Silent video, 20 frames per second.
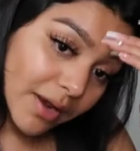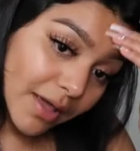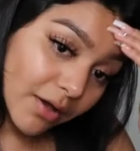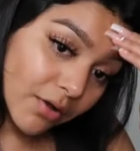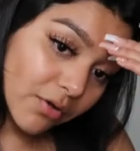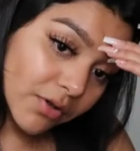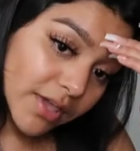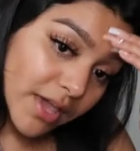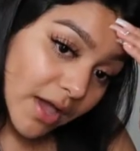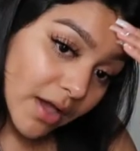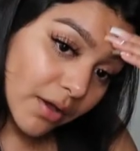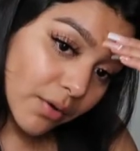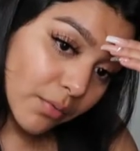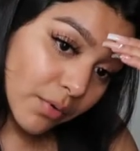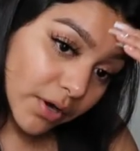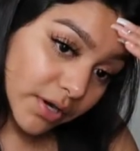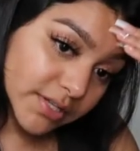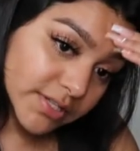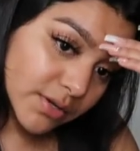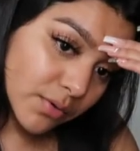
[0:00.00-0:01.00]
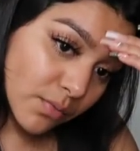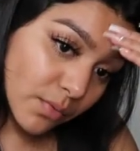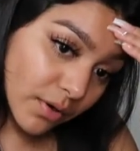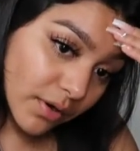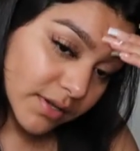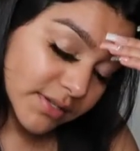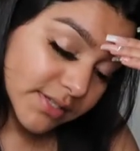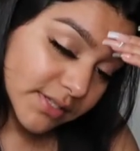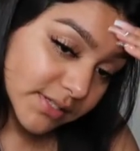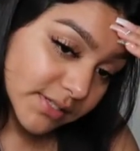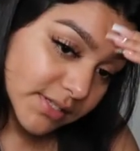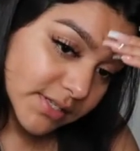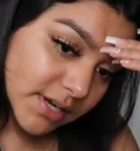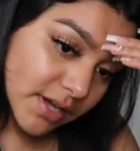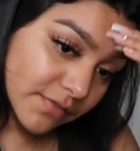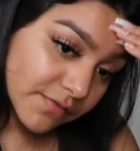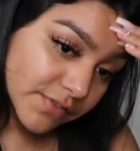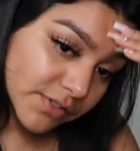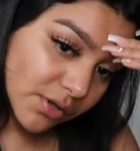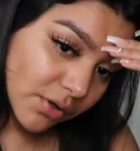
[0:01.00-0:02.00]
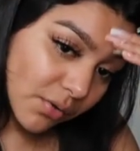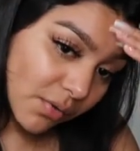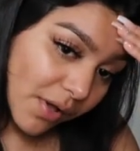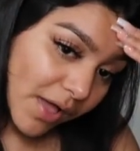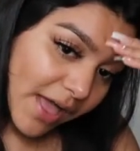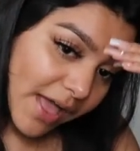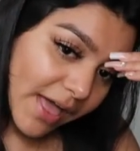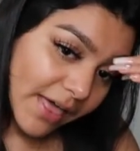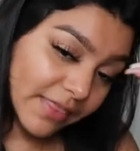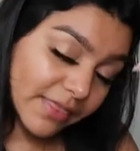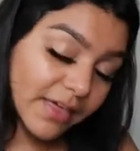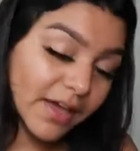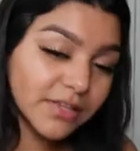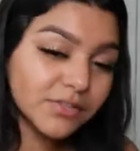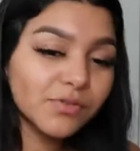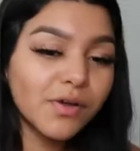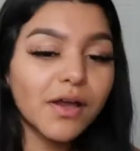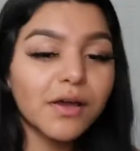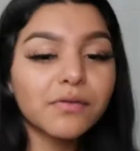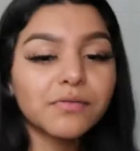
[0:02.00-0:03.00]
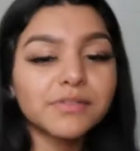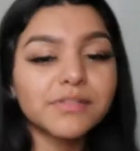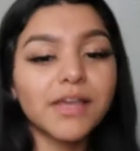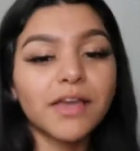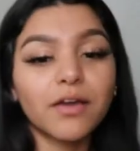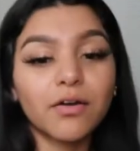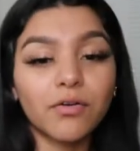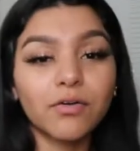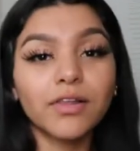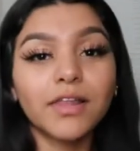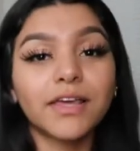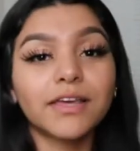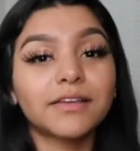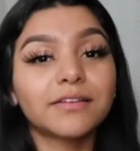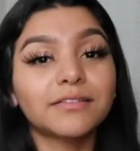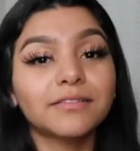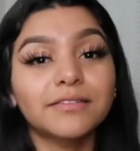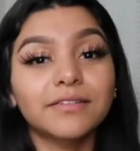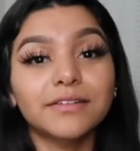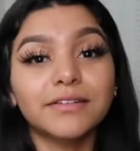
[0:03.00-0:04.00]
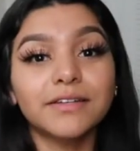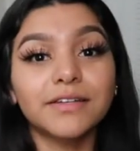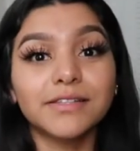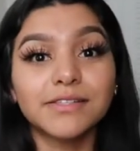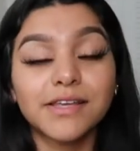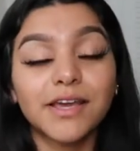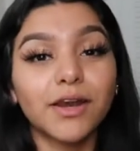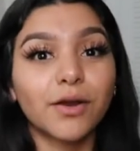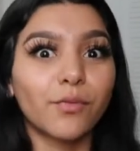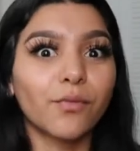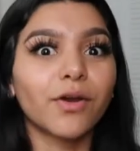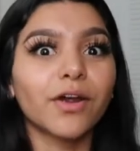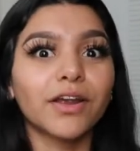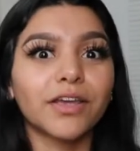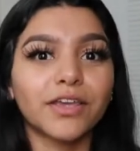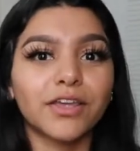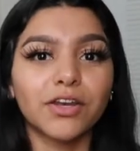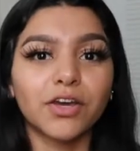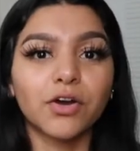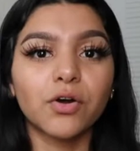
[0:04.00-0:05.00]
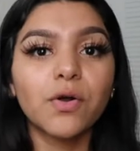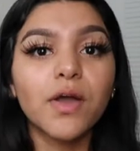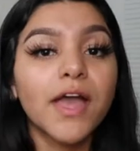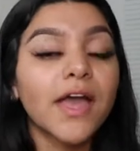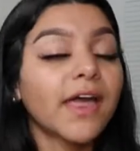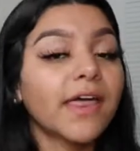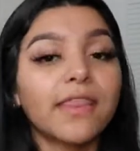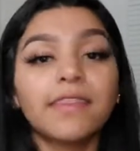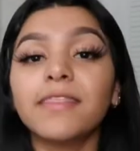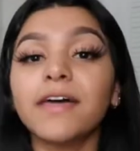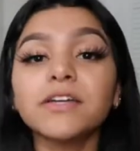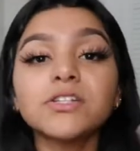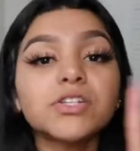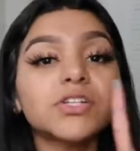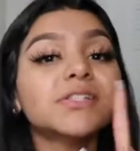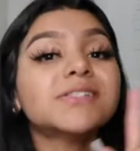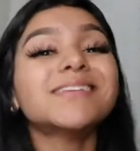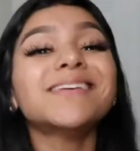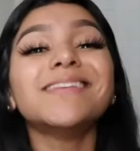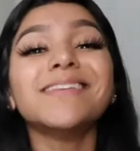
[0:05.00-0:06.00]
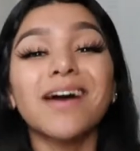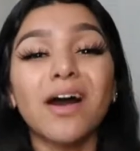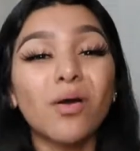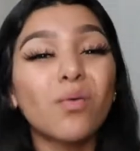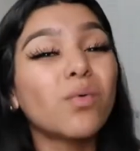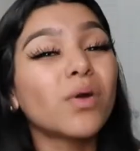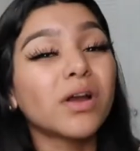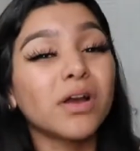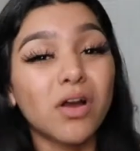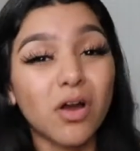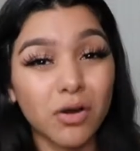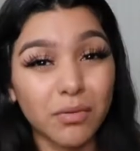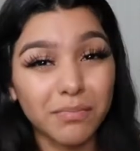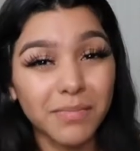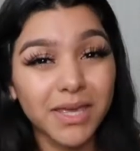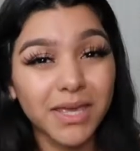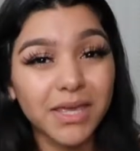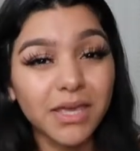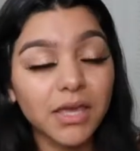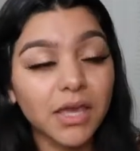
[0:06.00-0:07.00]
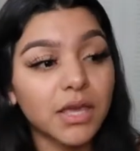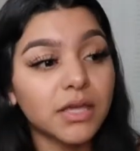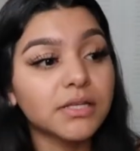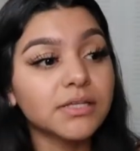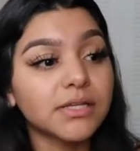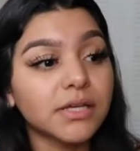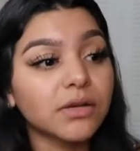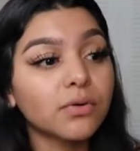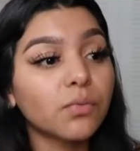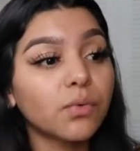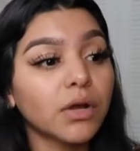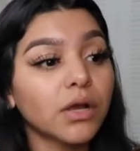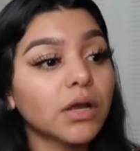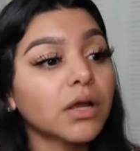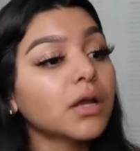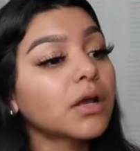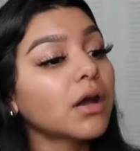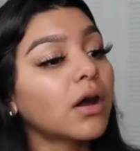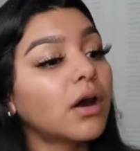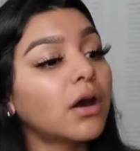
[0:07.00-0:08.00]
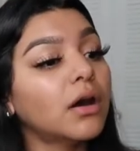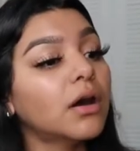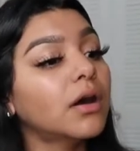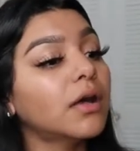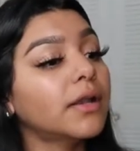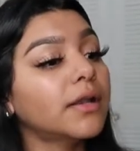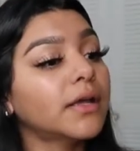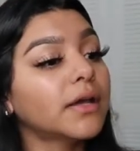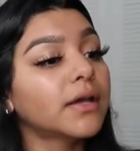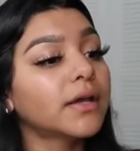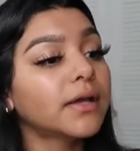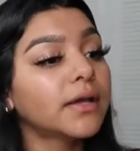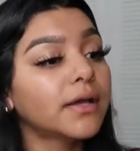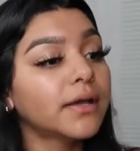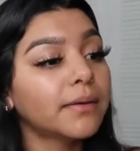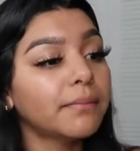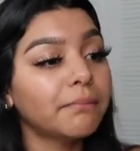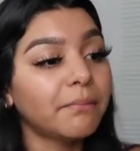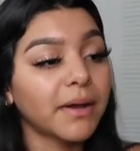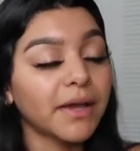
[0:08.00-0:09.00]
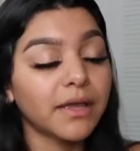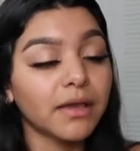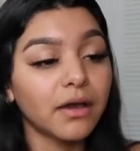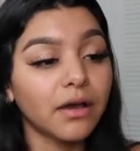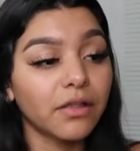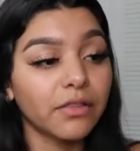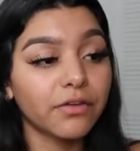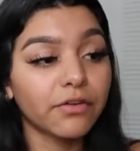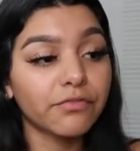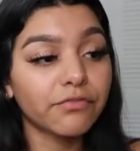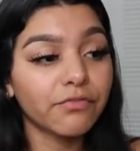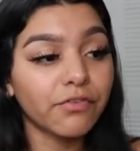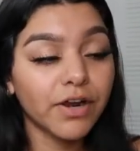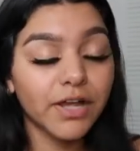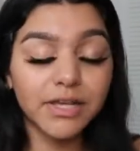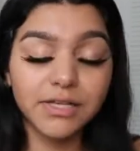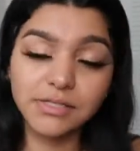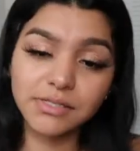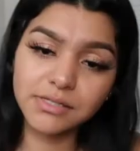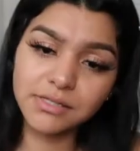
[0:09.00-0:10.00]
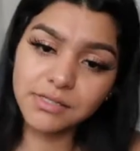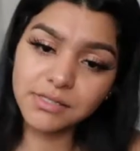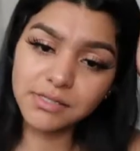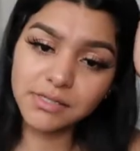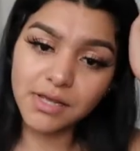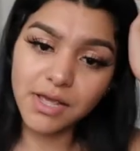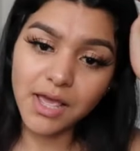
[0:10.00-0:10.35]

like, oh yeah, it works and stuff, so that's why I was like, oh, like, it's gonna work, you know. That shit did not work on me. It did work on my other friends